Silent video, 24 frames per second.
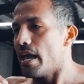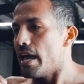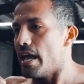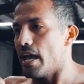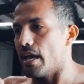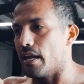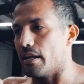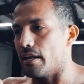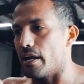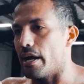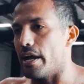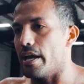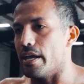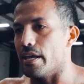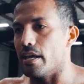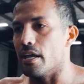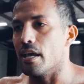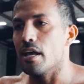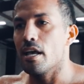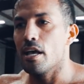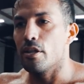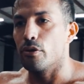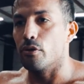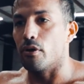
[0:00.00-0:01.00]
And I,
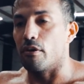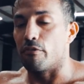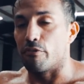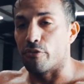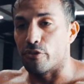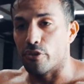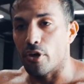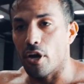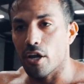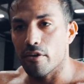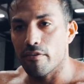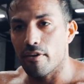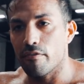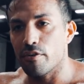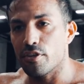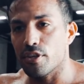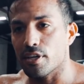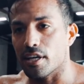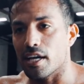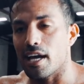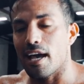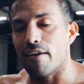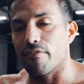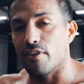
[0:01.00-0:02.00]
though I've thought of
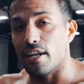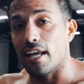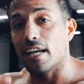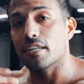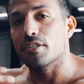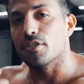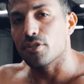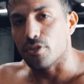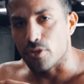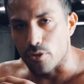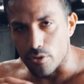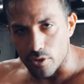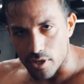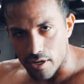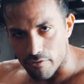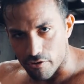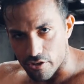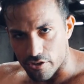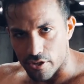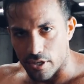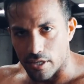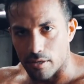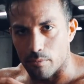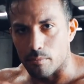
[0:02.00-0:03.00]
everything, I haven't executed
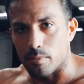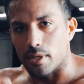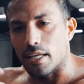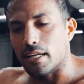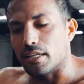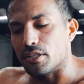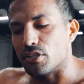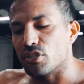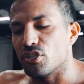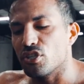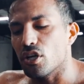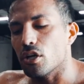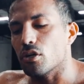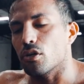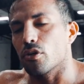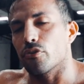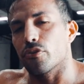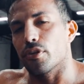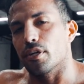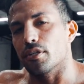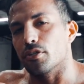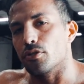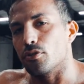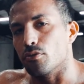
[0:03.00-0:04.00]
everything. I'm getting stuck on
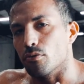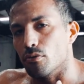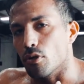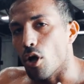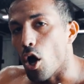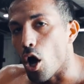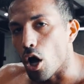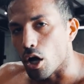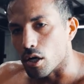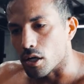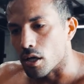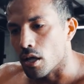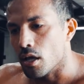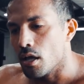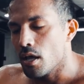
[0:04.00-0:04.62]
things too long.